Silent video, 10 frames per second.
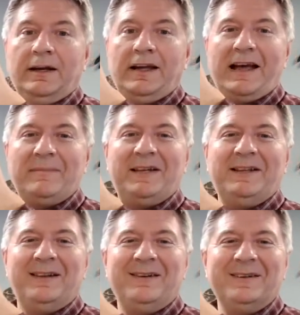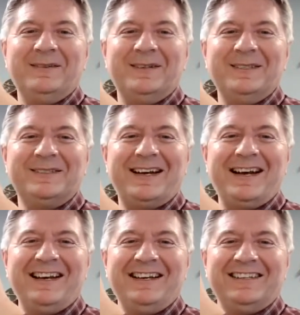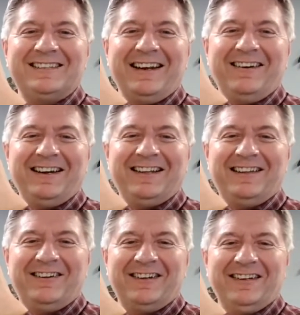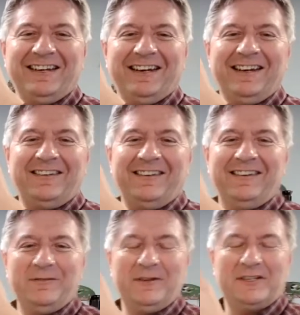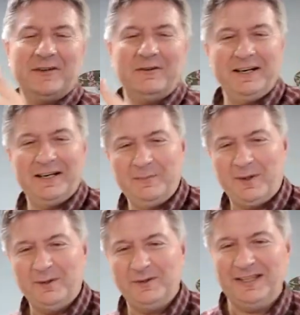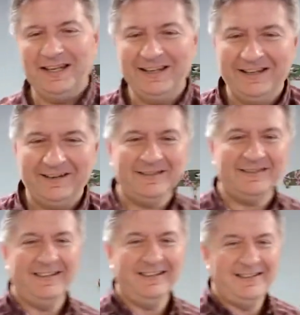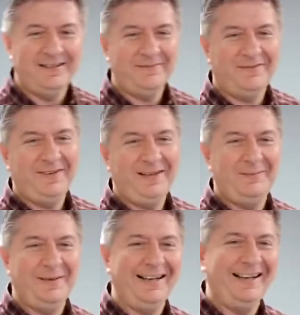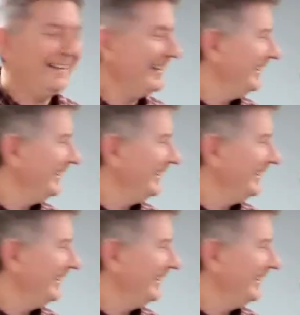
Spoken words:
happy clown on one side and a scary clown on the other. I wish Corey could post that now just to get some feedback.